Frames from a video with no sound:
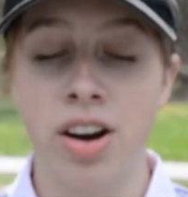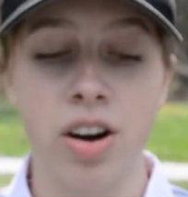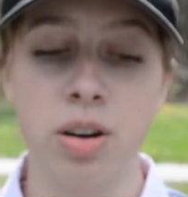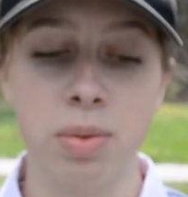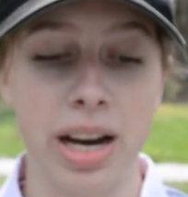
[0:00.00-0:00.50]

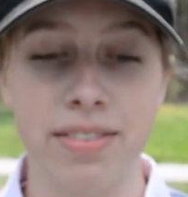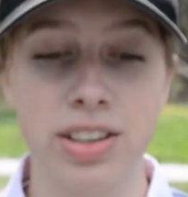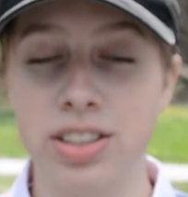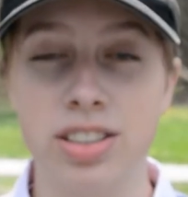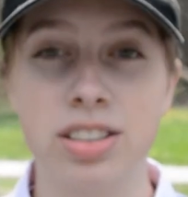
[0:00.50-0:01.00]
or
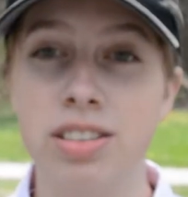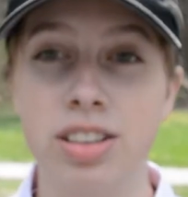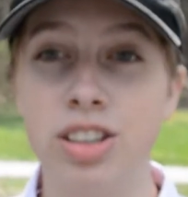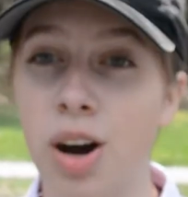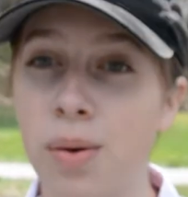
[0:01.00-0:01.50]
whatever, just
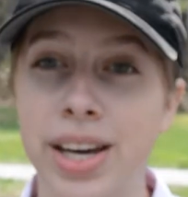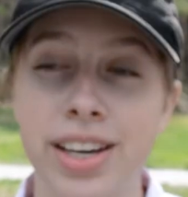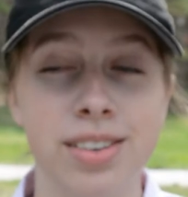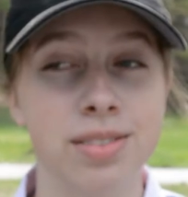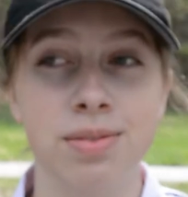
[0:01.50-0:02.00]

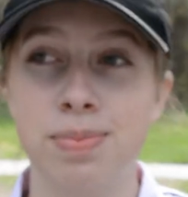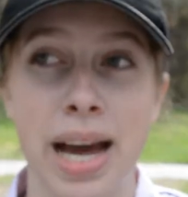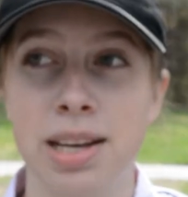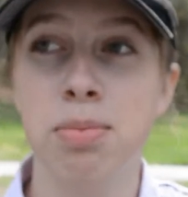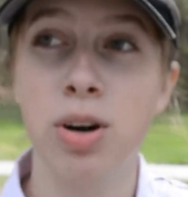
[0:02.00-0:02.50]
going
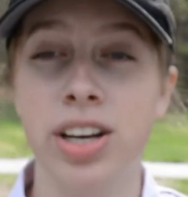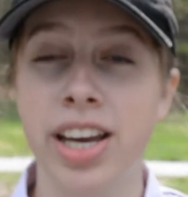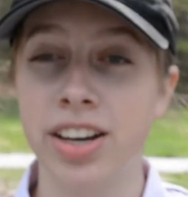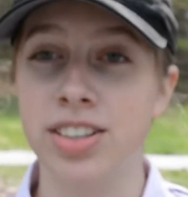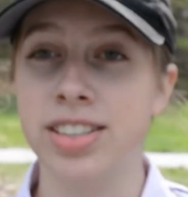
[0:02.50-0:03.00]
penny
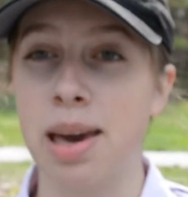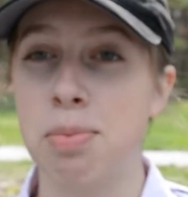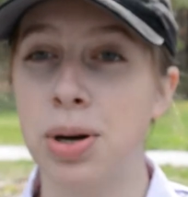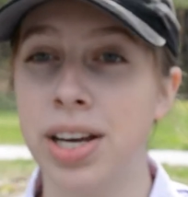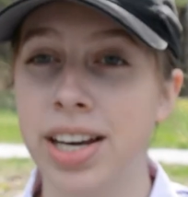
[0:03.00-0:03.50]
boarding or
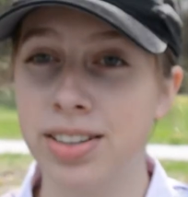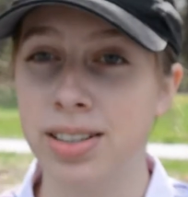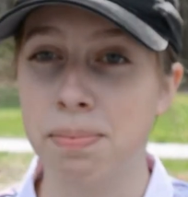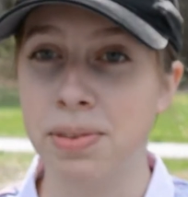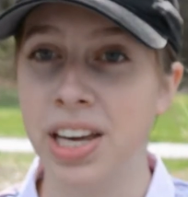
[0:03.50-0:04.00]
skateboarding or
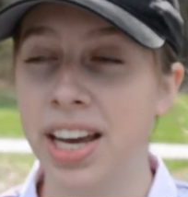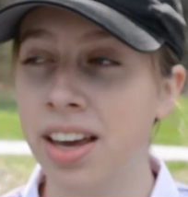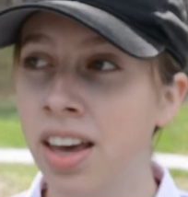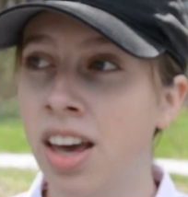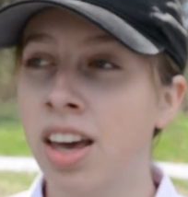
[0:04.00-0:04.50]
something.